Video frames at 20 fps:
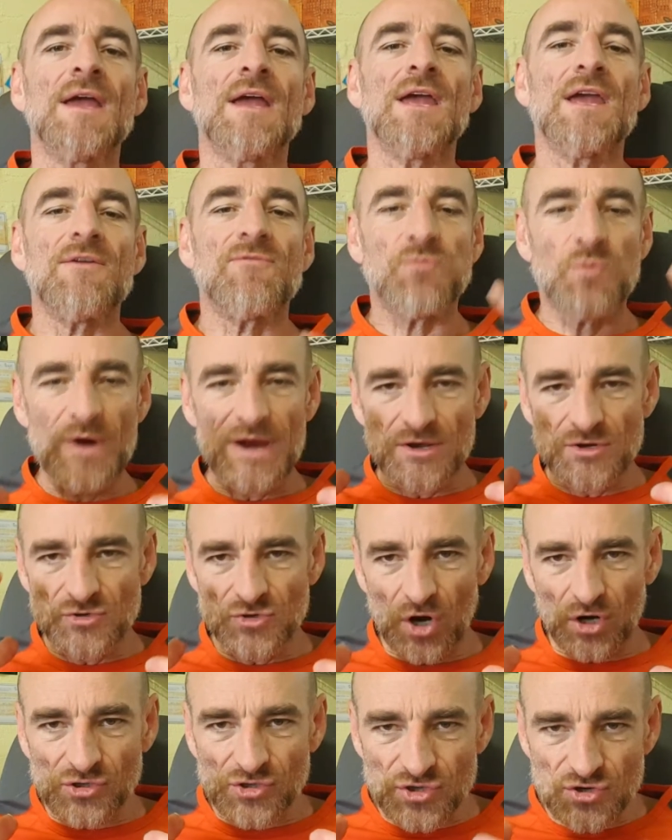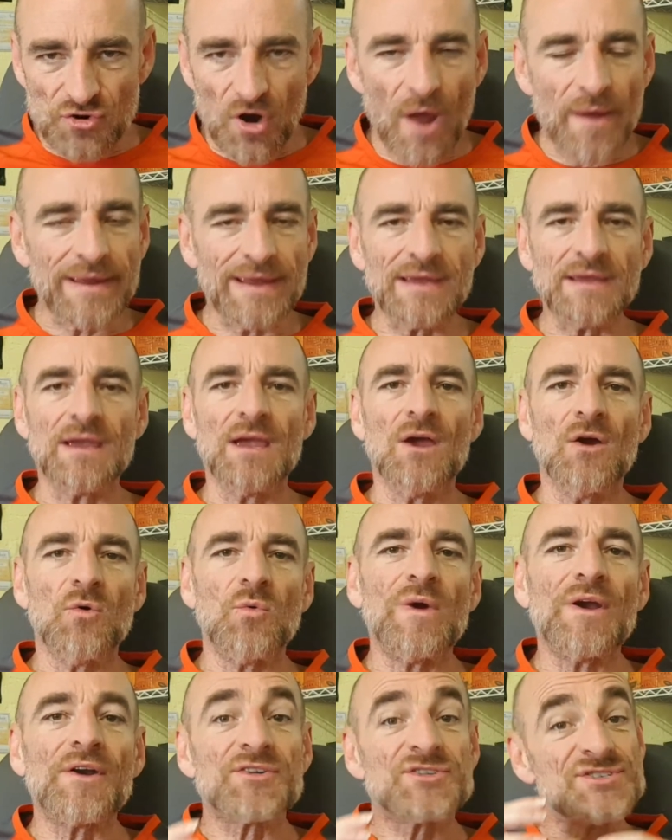If we're not growing,
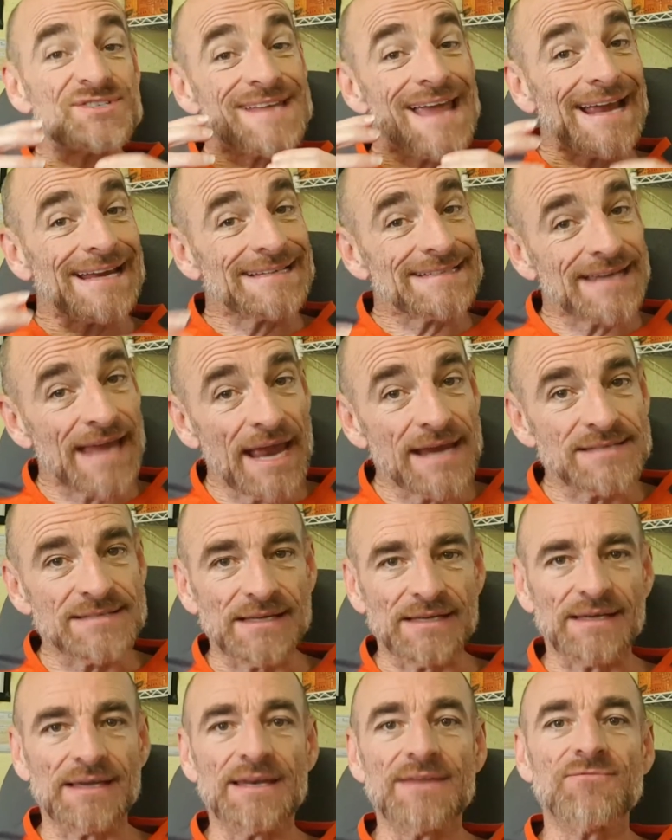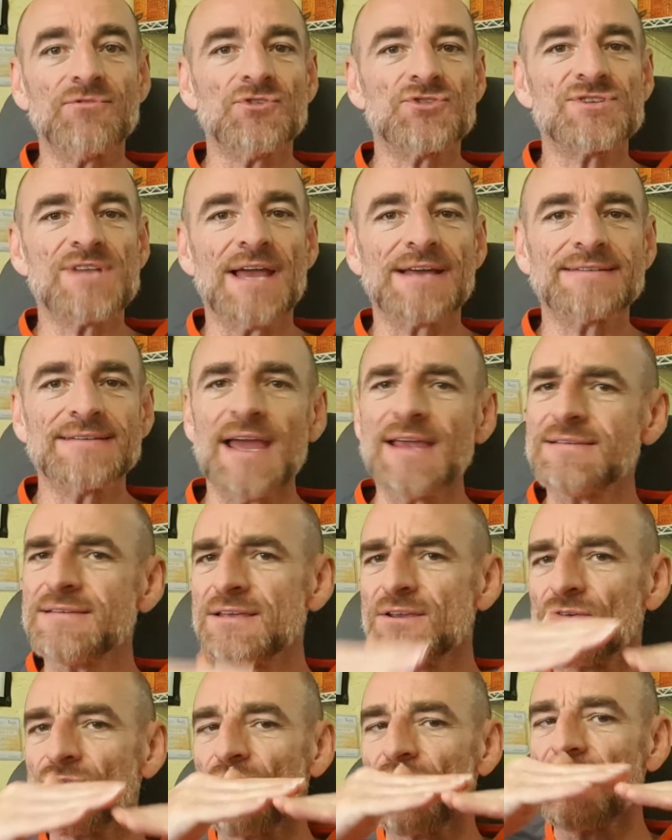we're stagnating. And if you're stagnating,
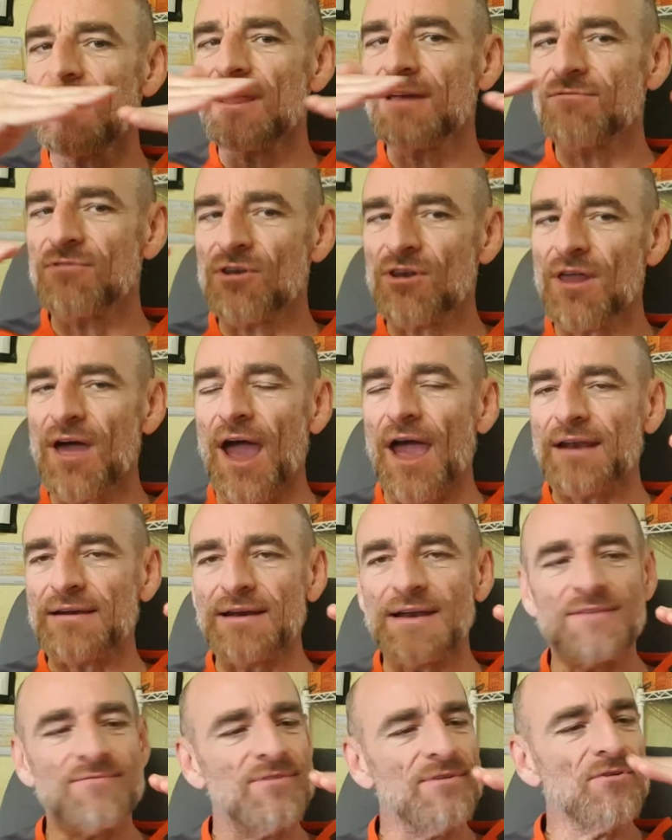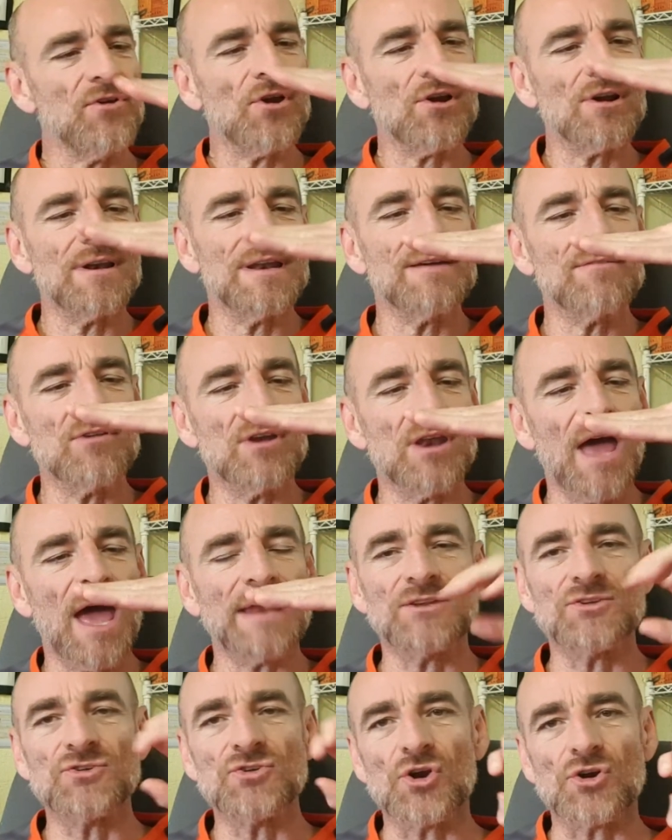you're on a level line. And if you're on a level line
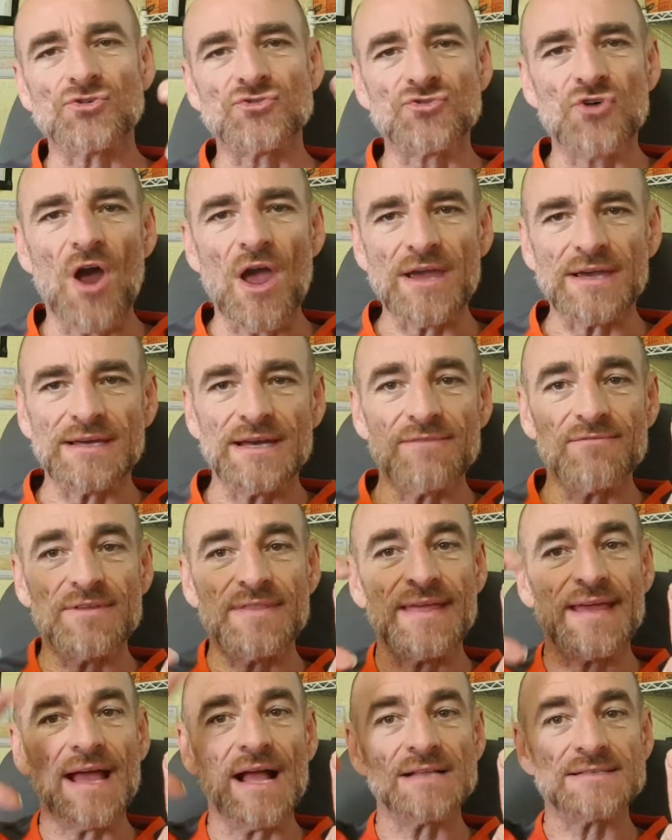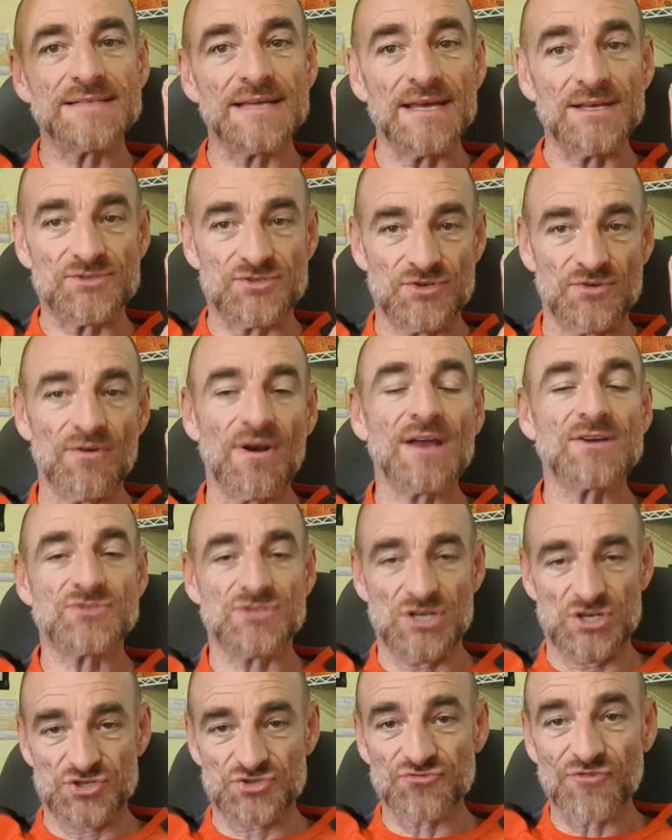and you're not growing and everything else is, you're
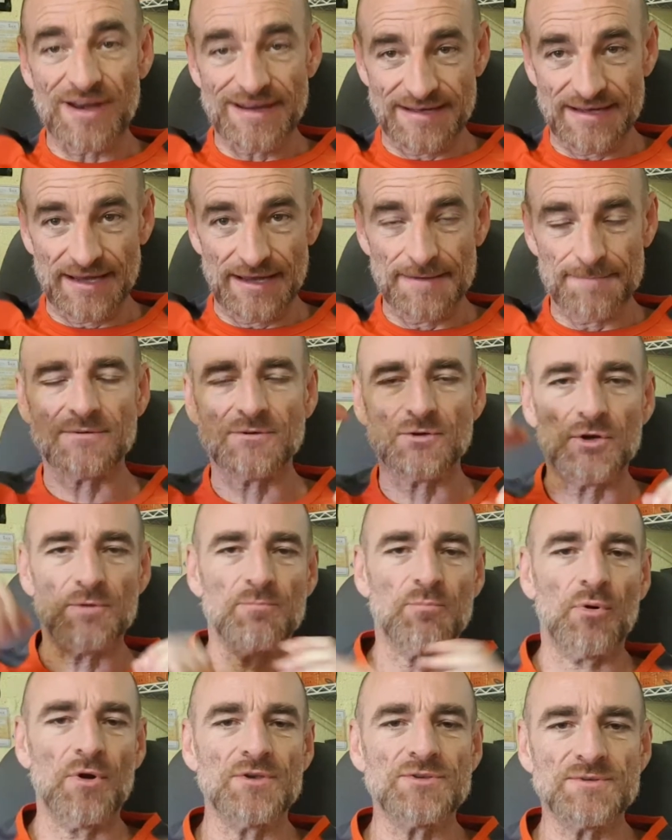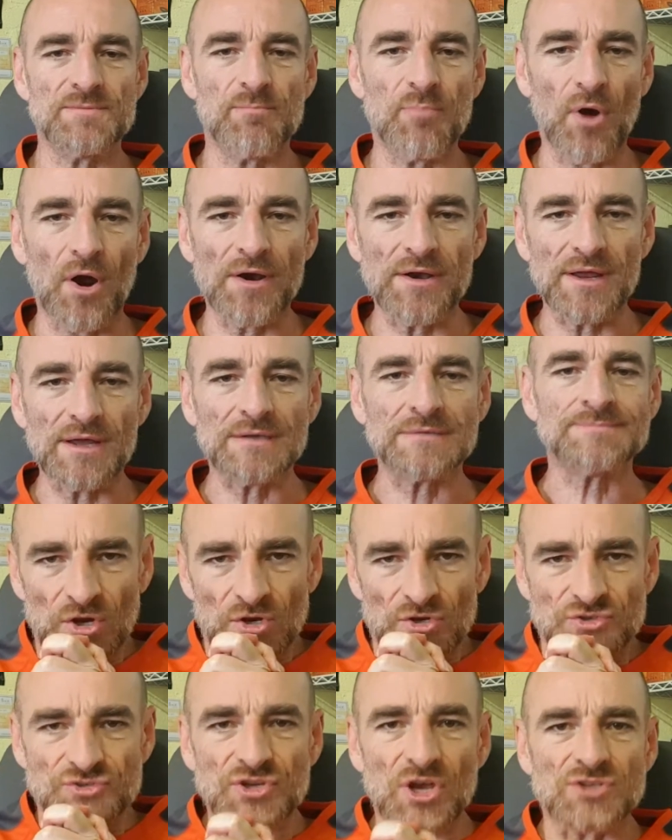actually shrinking. Good point to ponder.
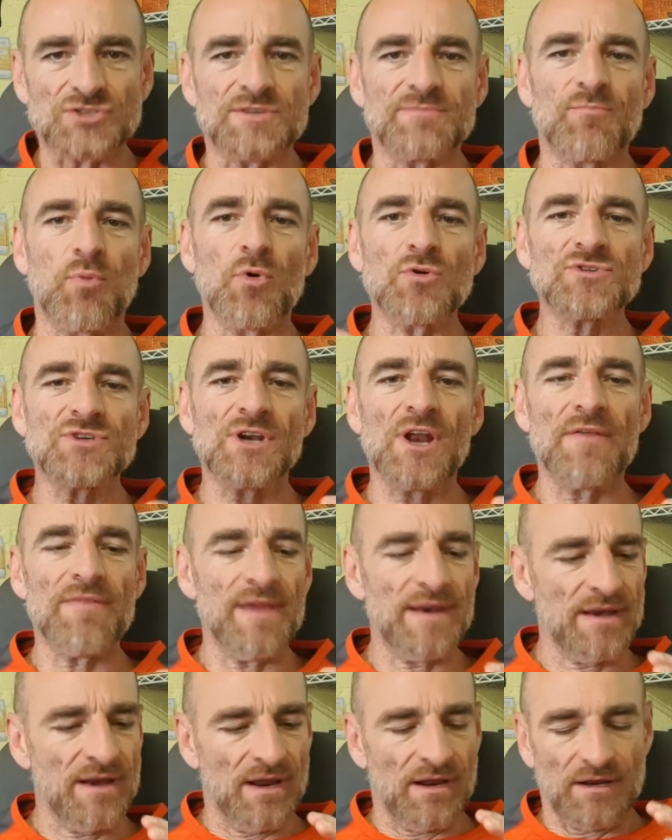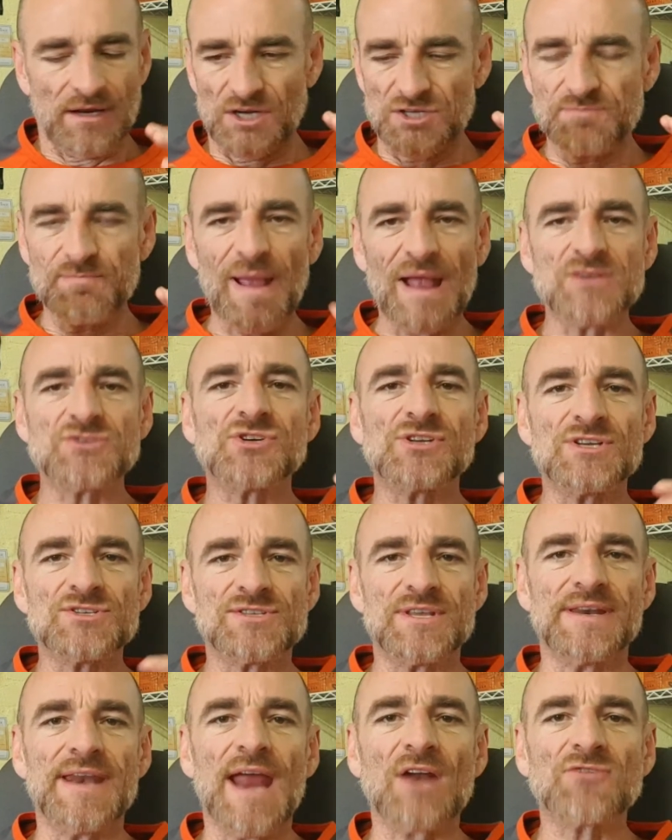So it's important to know that expansion is
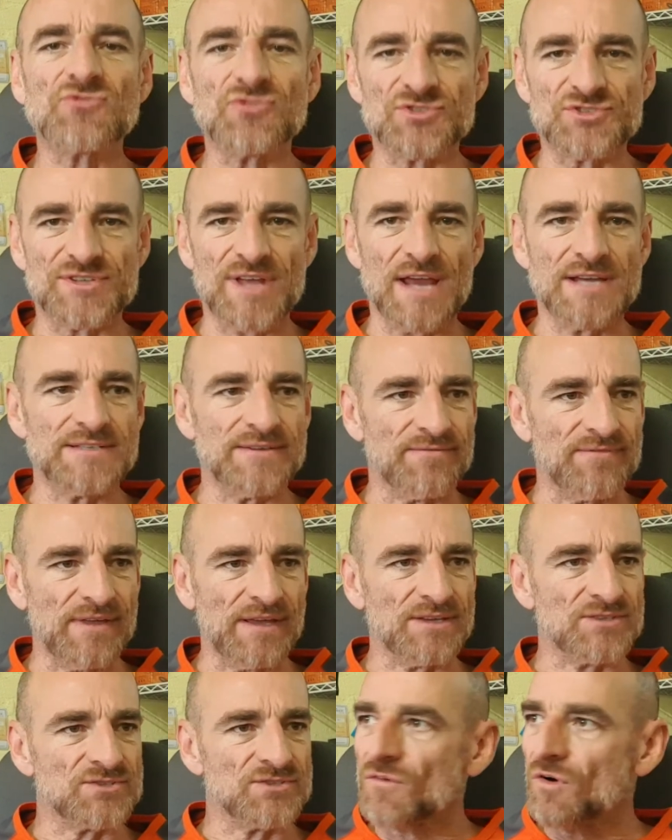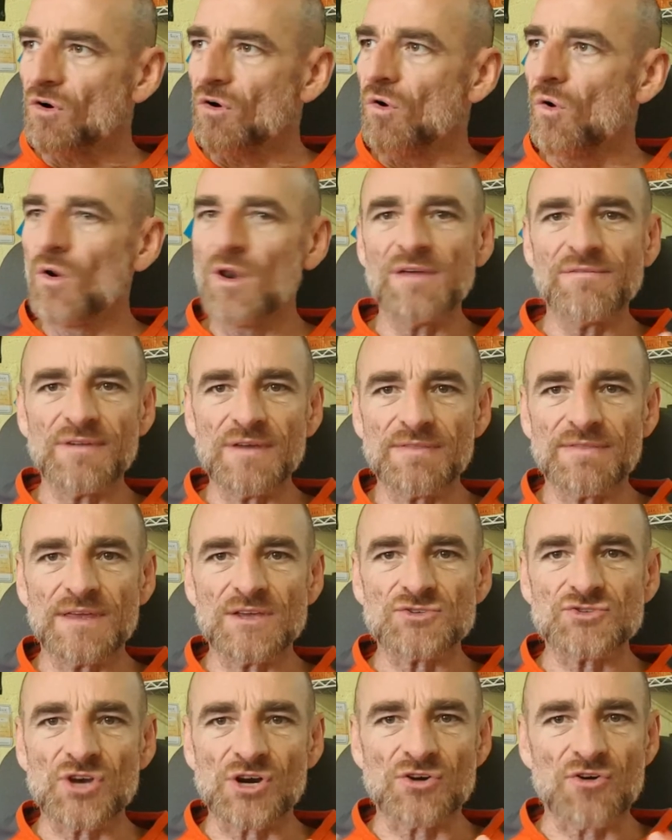the natural state of things. All living
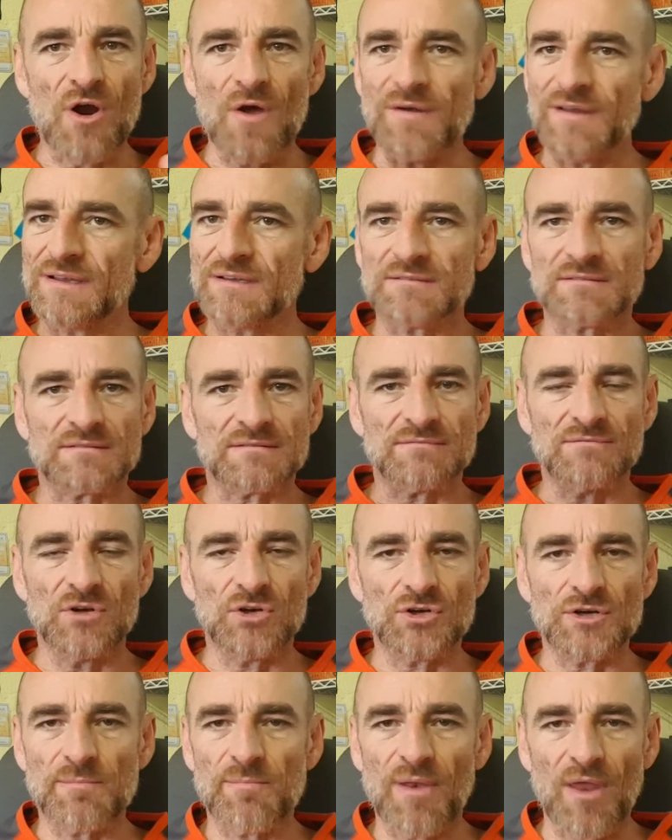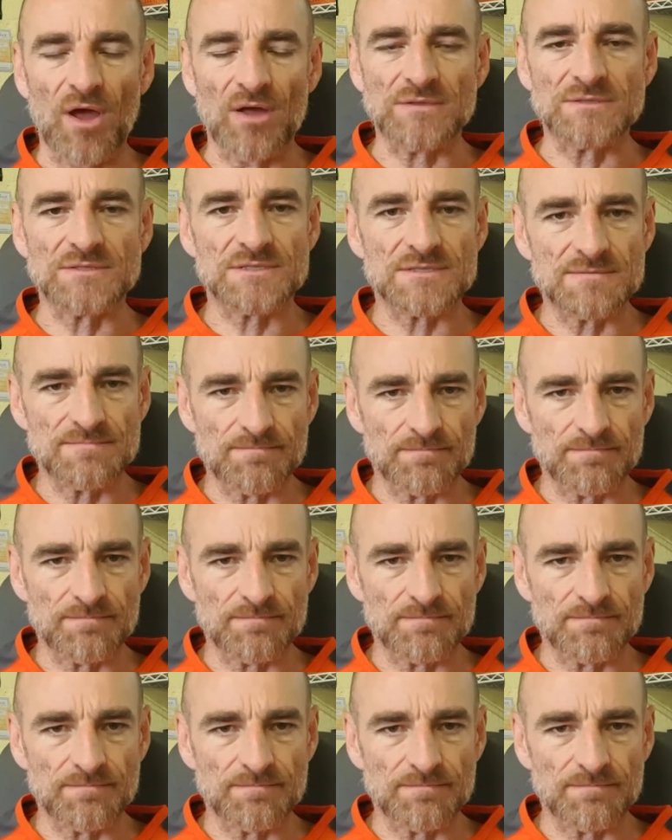things are growing. Look at plants.